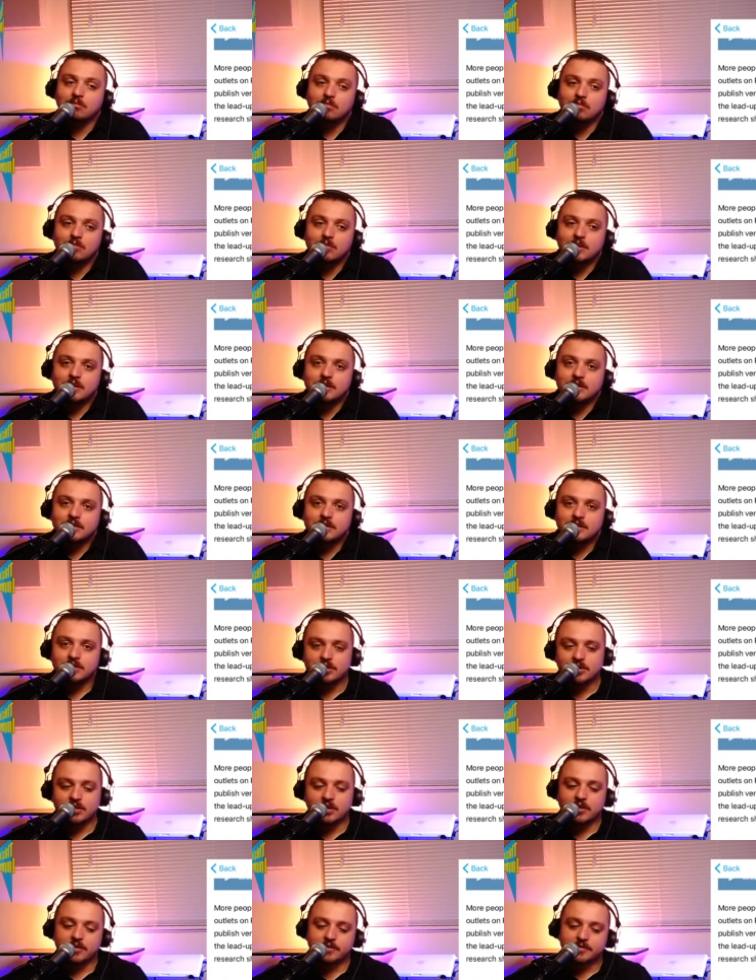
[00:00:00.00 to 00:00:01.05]
up.
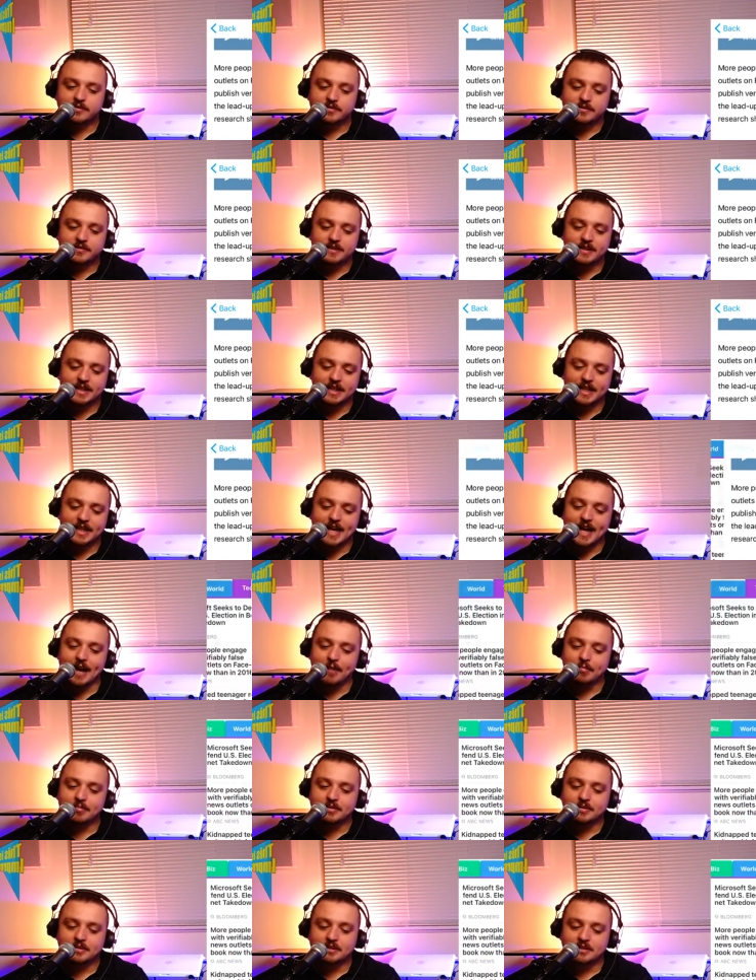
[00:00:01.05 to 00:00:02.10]
You know? It can
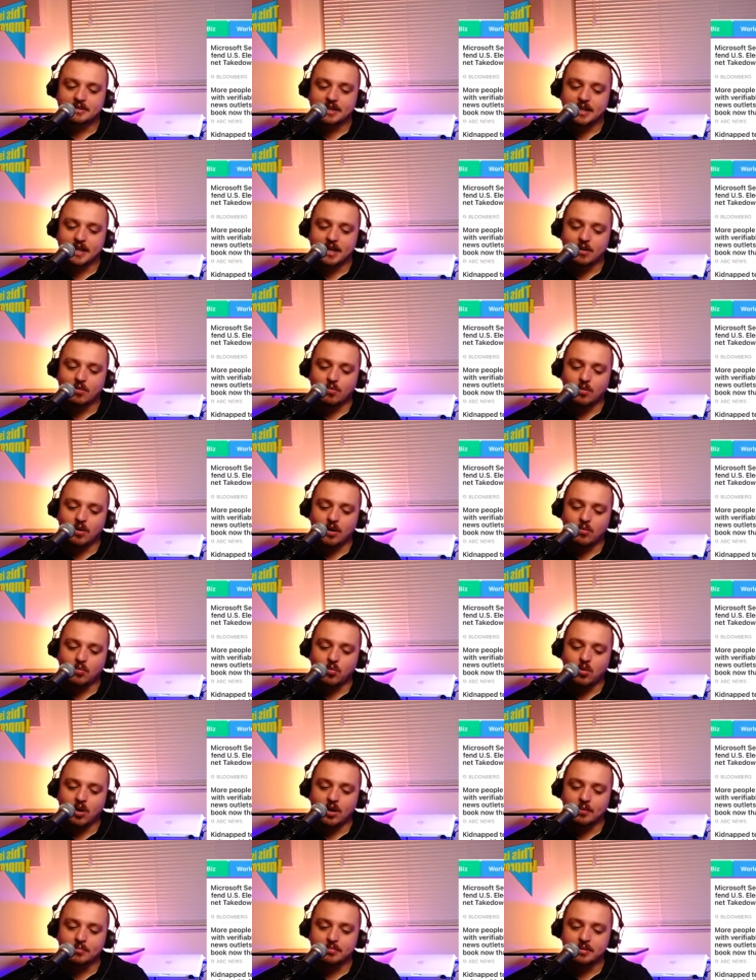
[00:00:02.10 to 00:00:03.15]
happen. Just say, I
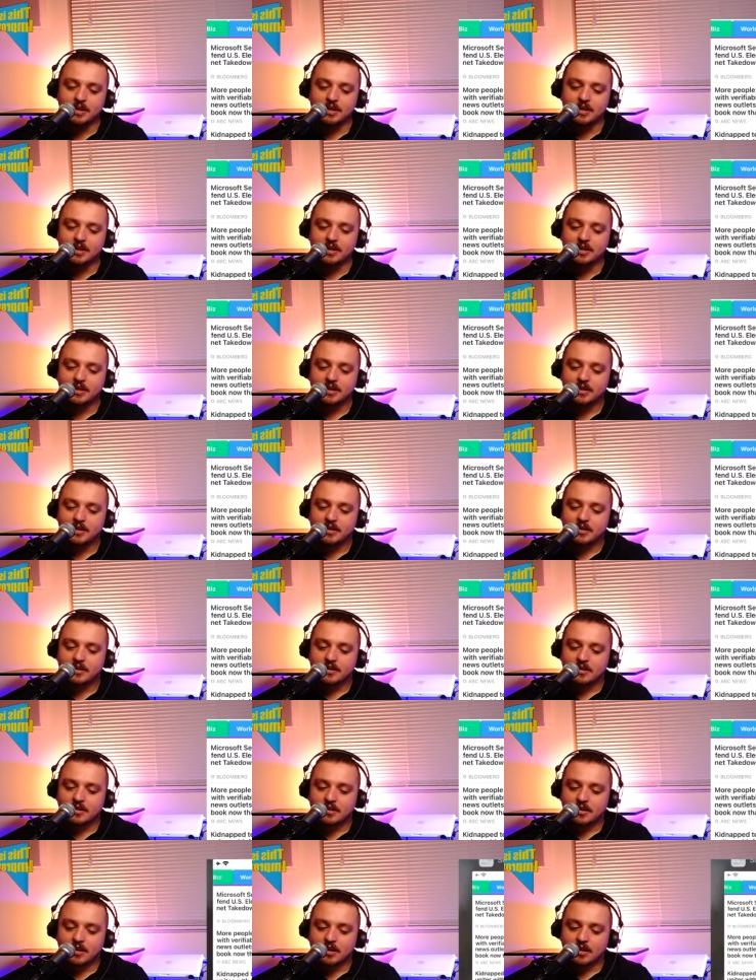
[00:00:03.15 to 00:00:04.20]
want to be,
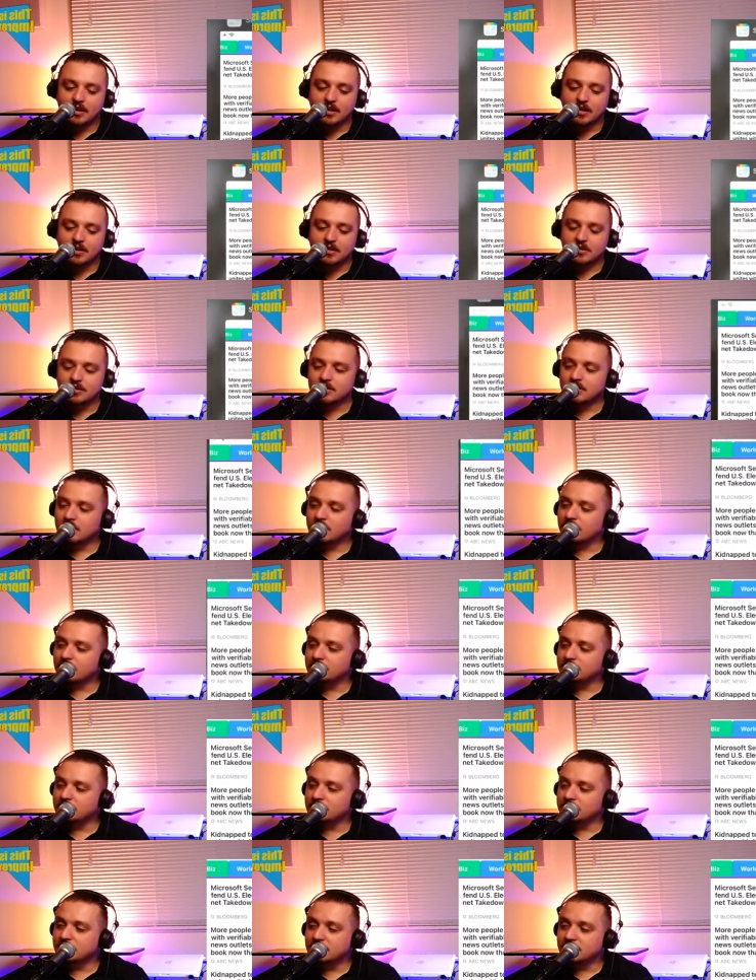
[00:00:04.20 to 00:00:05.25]
you
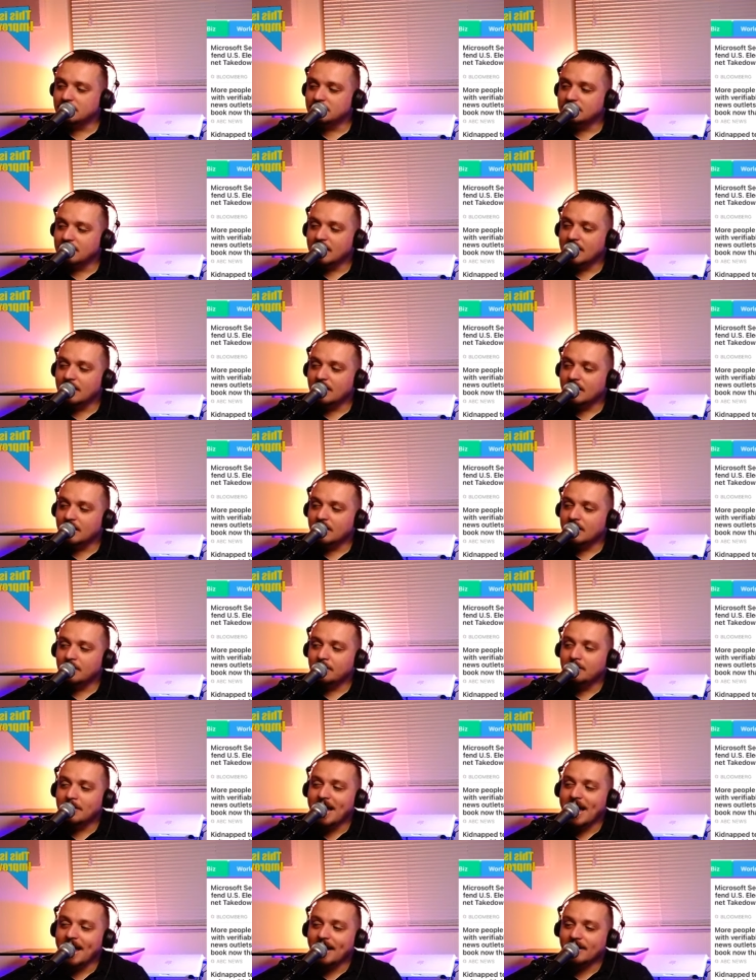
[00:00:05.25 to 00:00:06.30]
know, just say,
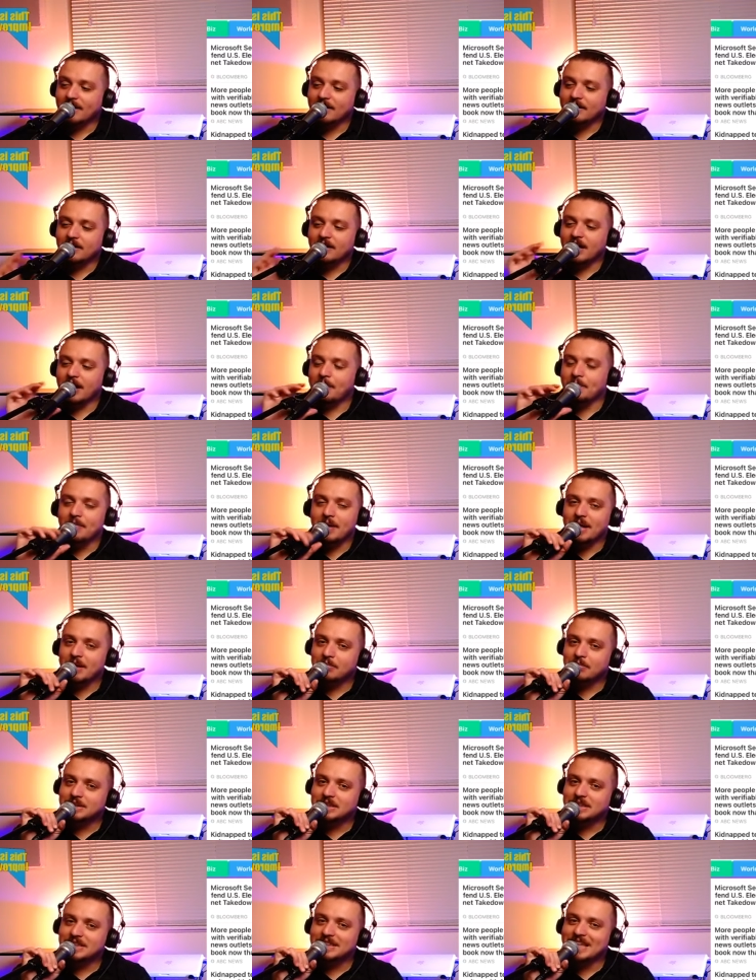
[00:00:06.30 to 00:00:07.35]
I'm back. I made a
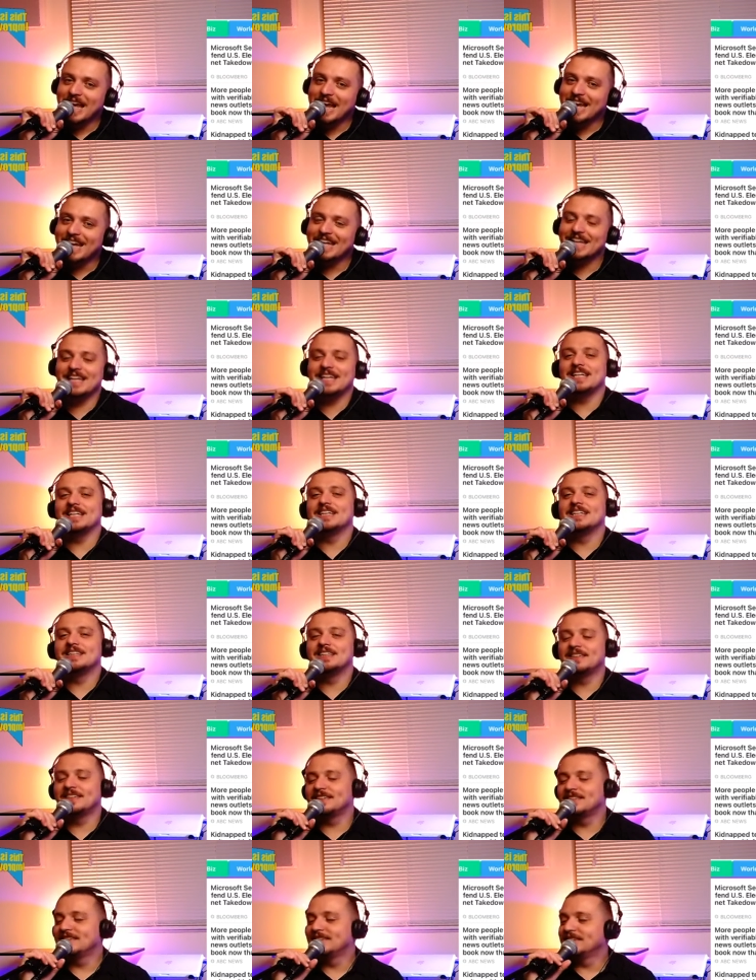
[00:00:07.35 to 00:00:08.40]
mistake.
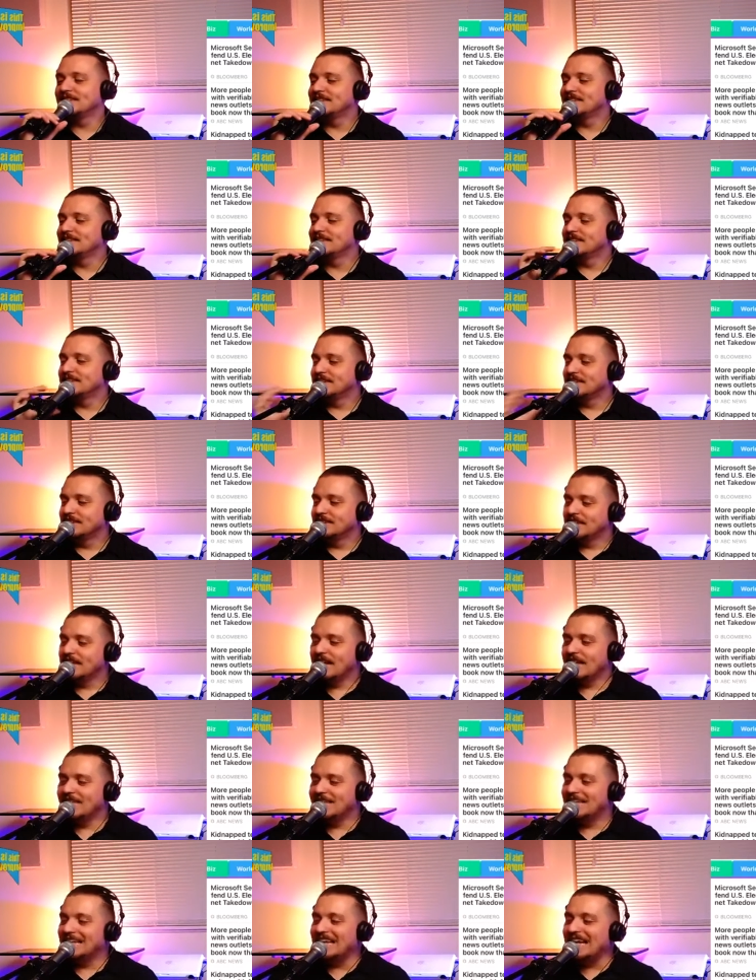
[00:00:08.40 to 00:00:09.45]

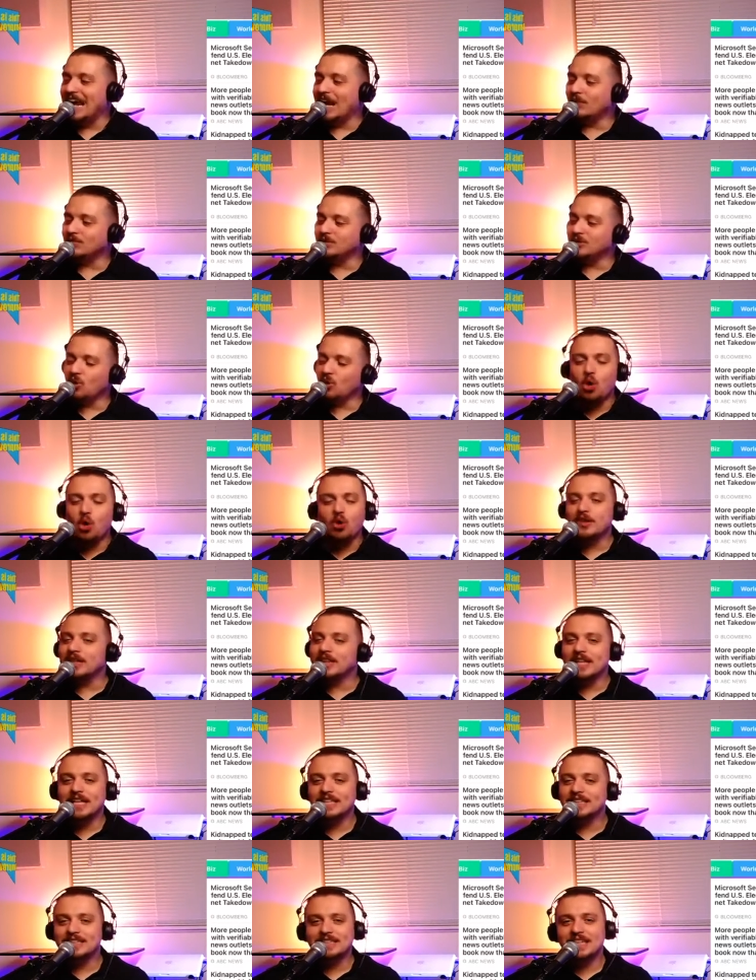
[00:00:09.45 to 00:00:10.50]
I denounce all
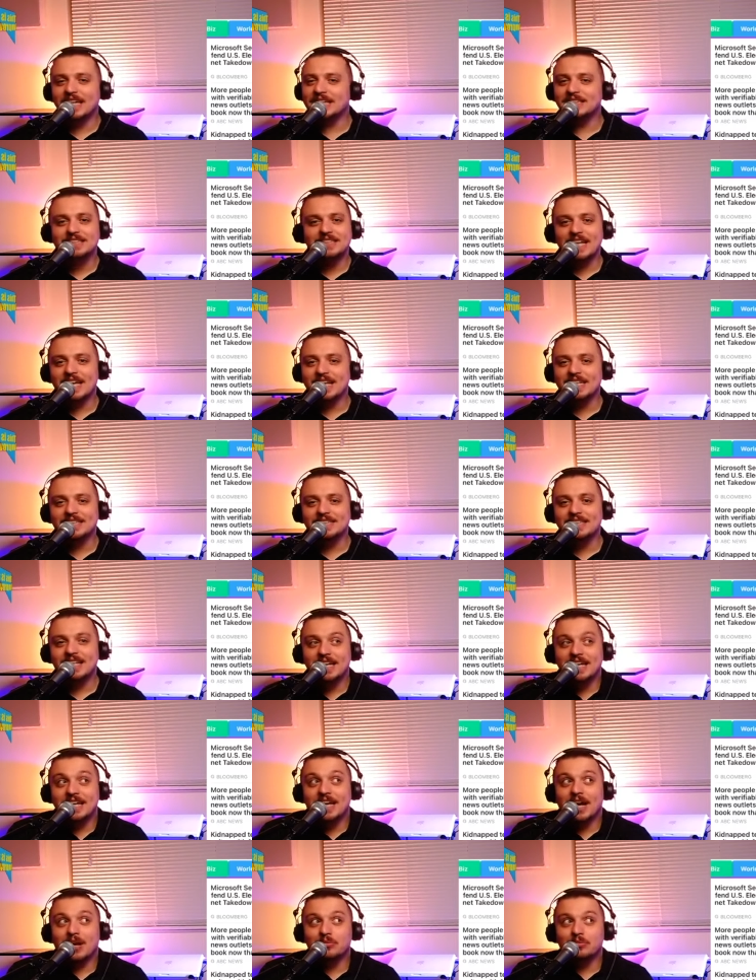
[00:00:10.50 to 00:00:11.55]
the things that I said and
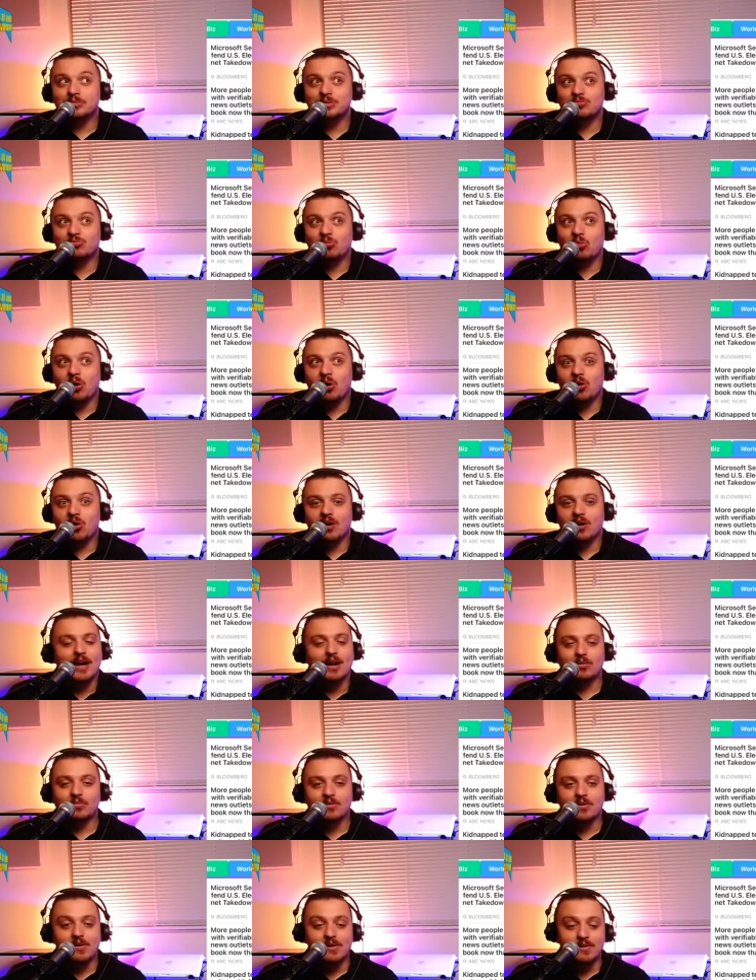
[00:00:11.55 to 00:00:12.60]
did, and I was wrong.
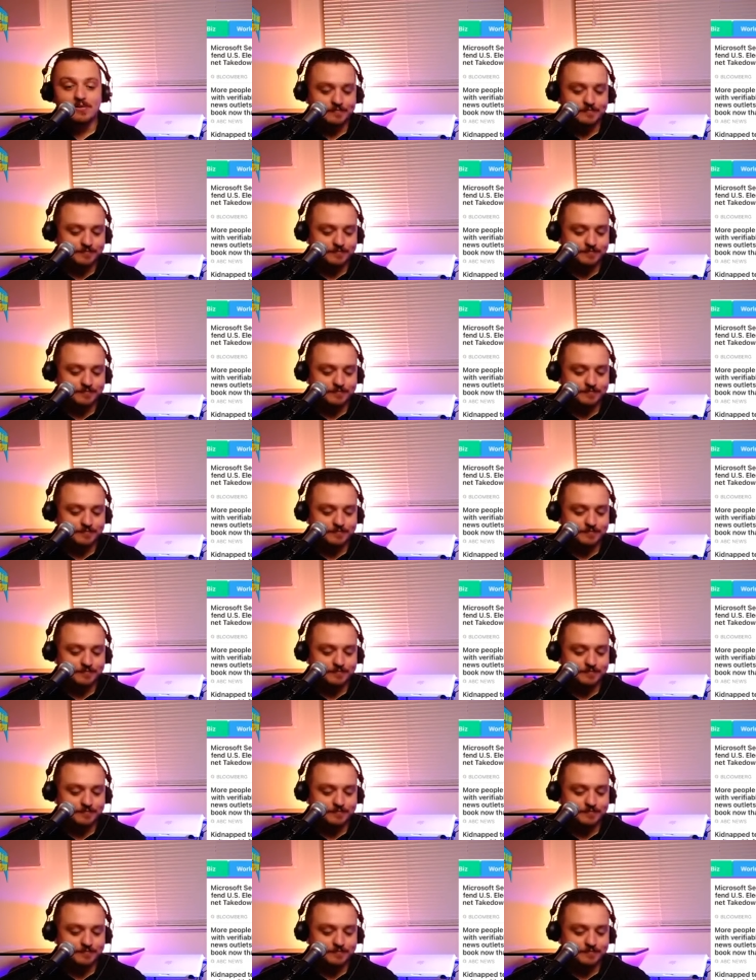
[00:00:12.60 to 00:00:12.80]
I don't